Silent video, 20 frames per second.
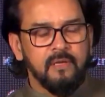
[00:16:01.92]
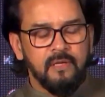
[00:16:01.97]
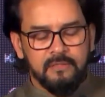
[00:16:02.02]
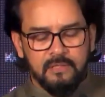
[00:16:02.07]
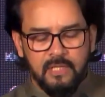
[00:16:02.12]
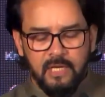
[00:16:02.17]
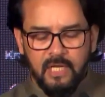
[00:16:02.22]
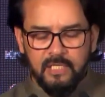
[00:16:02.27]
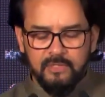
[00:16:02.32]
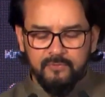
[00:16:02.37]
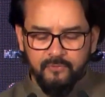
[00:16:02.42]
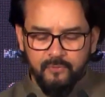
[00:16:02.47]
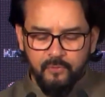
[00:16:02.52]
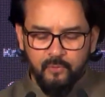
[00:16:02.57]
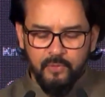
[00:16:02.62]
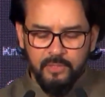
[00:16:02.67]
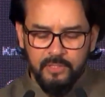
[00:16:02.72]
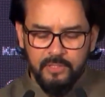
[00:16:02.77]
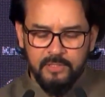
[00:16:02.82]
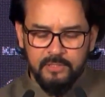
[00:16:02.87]
in the last
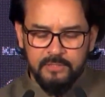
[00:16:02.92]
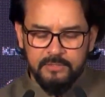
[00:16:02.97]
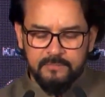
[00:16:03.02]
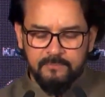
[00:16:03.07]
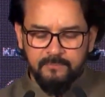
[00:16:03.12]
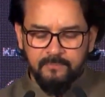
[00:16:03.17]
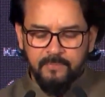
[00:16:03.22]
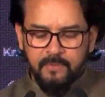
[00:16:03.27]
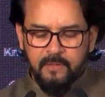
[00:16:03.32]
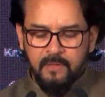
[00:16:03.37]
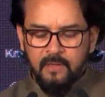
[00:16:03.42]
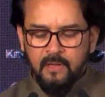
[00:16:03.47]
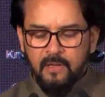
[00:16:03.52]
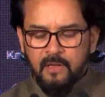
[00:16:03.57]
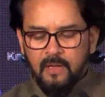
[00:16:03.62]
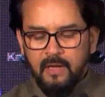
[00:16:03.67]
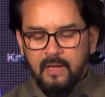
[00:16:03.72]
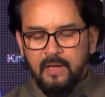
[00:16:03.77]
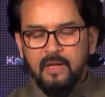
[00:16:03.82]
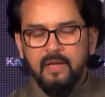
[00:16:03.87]
few years.
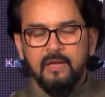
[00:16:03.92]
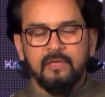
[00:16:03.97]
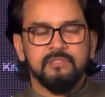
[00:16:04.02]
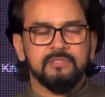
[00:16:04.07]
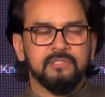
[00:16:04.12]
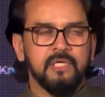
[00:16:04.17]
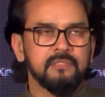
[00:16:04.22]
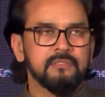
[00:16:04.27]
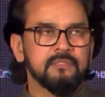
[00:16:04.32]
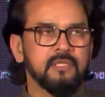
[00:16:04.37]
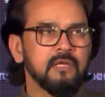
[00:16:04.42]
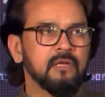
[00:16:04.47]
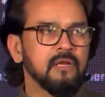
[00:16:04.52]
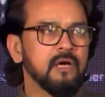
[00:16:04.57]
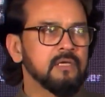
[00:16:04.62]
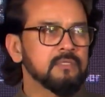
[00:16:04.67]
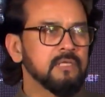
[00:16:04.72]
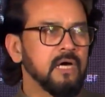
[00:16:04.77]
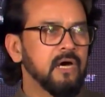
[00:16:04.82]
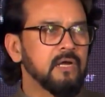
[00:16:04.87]
And Jan Dhan,
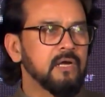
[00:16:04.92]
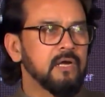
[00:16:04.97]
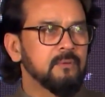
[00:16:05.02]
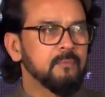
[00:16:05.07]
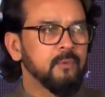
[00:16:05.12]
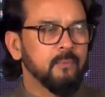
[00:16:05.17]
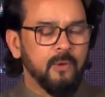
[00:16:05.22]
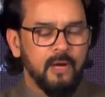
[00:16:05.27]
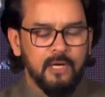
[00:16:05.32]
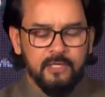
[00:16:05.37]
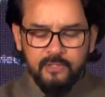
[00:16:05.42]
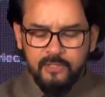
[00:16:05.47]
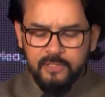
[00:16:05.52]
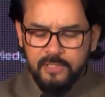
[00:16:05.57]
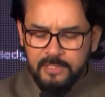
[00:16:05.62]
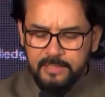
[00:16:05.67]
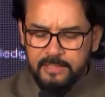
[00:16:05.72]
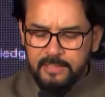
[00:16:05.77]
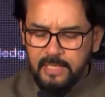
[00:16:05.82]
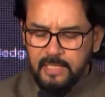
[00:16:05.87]
Aadhaar and Mobile
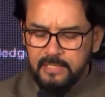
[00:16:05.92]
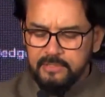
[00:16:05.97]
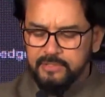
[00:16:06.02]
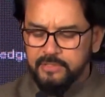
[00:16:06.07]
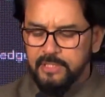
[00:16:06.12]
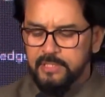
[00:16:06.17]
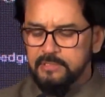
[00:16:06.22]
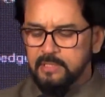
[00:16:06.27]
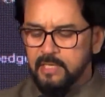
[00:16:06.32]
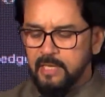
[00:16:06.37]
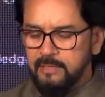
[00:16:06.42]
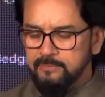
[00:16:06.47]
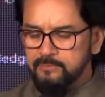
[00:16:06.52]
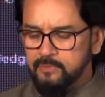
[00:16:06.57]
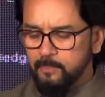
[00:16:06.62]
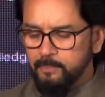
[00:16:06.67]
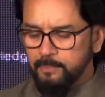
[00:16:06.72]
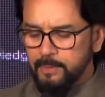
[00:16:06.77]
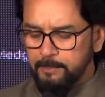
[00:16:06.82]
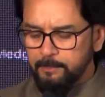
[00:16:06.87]
Trinity has changed the
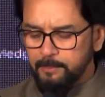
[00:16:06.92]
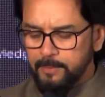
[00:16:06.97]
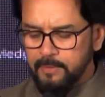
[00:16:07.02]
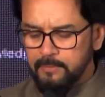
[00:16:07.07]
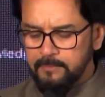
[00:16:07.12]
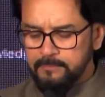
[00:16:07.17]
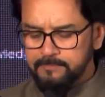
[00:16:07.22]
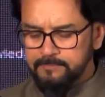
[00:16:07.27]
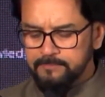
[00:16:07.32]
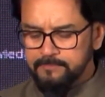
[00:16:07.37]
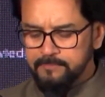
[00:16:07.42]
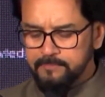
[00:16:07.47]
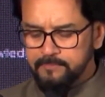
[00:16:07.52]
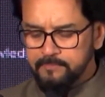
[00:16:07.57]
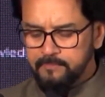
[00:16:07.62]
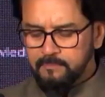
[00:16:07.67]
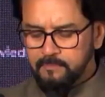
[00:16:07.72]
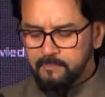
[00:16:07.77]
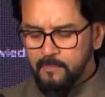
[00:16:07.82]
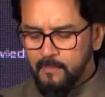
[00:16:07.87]
lives of people.
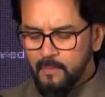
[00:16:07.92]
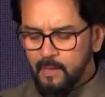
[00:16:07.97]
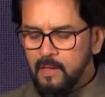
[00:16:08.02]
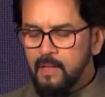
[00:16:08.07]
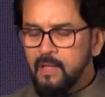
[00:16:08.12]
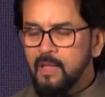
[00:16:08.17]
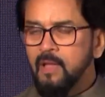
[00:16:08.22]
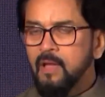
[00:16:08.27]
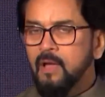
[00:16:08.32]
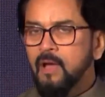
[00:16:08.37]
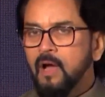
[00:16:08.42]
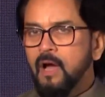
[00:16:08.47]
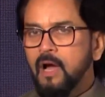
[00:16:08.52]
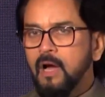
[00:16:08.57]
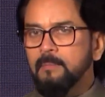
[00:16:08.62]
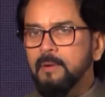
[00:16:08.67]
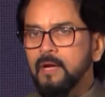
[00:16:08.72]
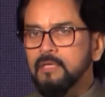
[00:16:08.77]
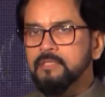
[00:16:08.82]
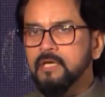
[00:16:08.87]

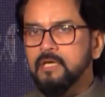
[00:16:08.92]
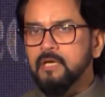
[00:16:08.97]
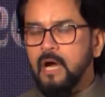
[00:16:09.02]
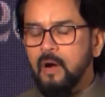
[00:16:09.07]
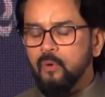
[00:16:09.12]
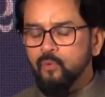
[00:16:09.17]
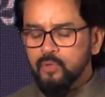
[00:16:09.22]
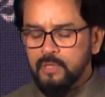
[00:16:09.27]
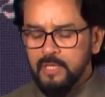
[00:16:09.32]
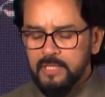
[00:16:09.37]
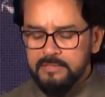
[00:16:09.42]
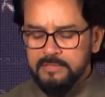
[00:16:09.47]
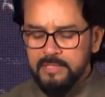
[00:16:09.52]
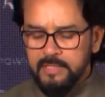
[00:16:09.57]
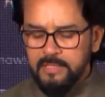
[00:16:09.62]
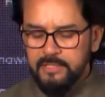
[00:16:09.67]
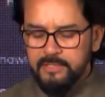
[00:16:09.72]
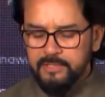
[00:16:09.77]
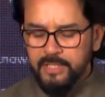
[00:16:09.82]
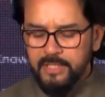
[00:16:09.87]
Among the countless
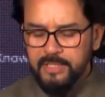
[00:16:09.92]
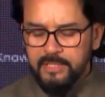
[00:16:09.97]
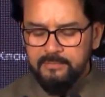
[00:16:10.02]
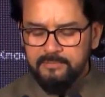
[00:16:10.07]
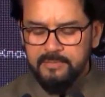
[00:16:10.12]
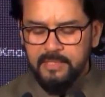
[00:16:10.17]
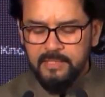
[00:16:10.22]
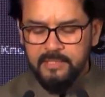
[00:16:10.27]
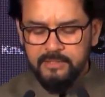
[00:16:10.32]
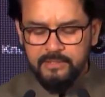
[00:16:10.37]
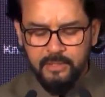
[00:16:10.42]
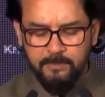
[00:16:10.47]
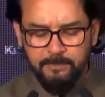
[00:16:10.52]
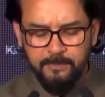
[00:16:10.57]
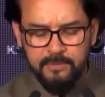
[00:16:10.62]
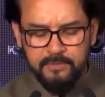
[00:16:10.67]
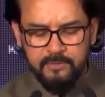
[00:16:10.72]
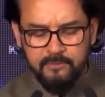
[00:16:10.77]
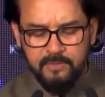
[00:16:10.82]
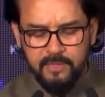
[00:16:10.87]
initiatives and
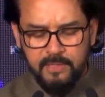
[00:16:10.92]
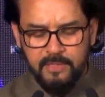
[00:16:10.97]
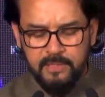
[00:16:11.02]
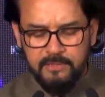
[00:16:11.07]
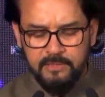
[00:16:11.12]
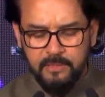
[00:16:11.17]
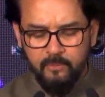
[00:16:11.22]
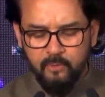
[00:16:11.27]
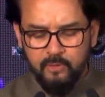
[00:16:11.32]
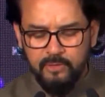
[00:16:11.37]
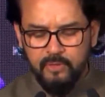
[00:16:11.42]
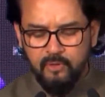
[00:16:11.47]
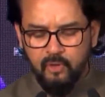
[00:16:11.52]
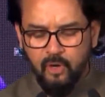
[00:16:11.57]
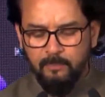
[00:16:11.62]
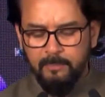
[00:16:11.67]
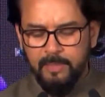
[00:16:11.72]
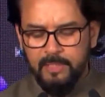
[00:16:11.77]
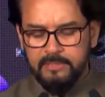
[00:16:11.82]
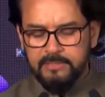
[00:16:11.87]
achievements of the Narendra Modi
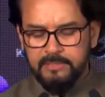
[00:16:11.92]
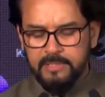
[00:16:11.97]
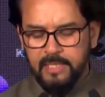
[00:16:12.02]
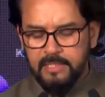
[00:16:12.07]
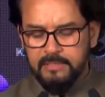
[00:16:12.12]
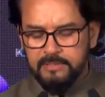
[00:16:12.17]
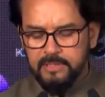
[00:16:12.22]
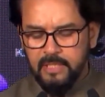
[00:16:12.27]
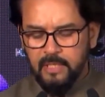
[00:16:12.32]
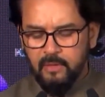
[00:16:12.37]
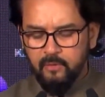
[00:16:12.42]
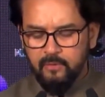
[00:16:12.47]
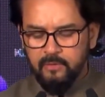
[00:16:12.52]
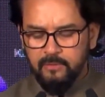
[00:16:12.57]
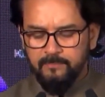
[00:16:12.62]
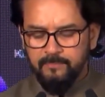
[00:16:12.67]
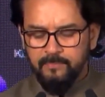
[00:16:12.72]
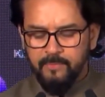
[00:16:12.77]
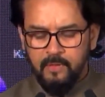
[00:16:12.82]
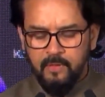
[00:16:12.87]
government stands
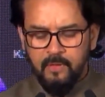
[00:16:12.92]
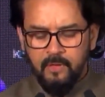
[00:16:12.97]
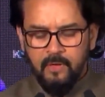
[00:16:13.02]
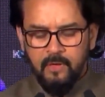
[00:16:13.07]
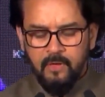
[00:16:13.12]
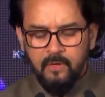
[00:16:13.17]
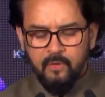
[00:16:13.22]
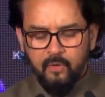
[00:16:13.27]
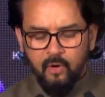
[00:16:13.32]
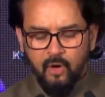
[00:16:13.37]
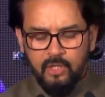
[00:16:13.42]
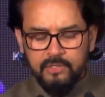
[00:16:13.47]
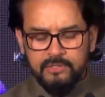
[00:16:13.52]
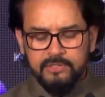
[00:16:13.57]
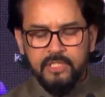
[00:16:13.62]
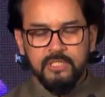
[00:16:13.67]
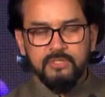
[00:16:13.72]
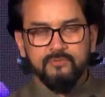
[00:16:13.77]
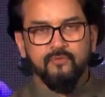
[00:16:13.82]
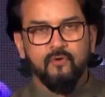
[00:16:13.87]
out,
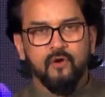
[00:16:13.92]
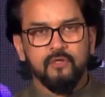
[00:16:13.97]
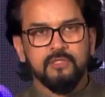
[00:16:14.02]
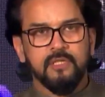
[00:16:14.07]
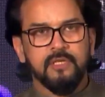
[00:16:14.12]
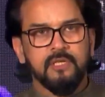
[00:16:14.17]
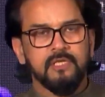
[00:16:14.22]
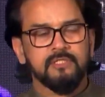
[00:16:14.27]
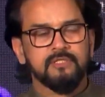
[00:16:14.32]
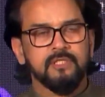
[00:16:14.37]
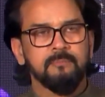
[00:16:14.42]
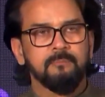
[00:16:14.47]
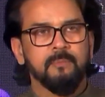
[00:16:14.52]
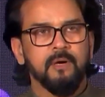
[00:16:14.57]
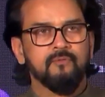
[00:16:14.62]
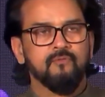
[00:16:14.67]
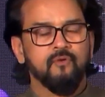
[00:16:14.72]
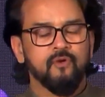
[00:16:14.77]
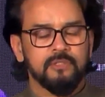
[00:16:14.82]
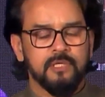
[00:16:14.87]
not just for the nation
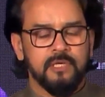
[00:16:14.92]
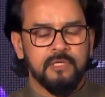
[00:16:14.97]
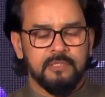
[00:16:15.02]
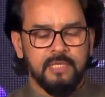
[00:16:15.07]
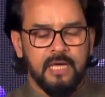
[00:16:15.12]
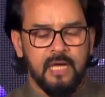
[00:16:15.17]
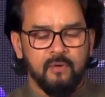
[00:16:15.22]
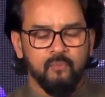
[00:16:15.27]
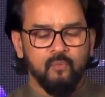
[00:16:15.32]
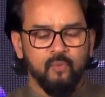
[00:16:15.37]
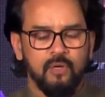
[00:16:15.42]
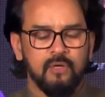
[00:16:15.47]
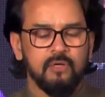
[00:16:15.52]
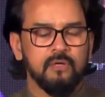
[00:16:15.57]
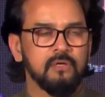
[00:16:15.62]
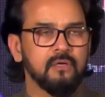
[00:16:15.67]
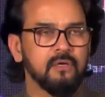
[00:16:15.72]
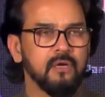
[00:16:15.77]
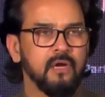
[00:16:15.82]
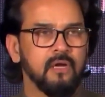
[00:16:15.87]
but for the entire
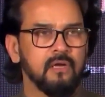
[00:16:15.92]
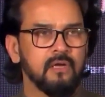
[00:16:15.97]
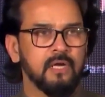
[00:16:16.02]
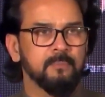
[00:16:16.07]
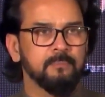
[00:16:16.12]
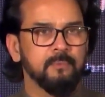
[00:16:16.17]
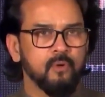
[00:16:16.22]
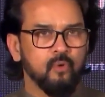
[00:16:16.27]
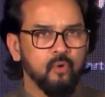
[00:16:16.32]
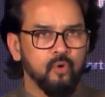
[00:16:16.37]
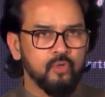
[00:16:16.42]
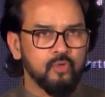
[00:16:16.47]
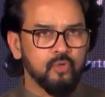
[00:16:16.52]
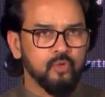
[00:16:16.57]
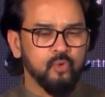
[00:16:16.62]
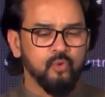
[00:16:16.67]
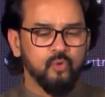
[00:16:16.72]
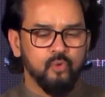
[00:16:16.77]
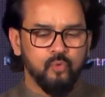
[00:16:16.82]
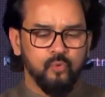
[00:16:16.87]
world. Let me quote
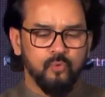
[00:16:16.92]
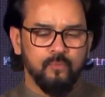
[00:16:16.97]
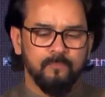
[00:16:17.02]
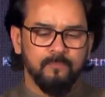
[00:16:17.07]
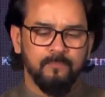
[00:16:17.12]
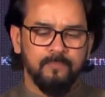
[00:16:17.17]
two.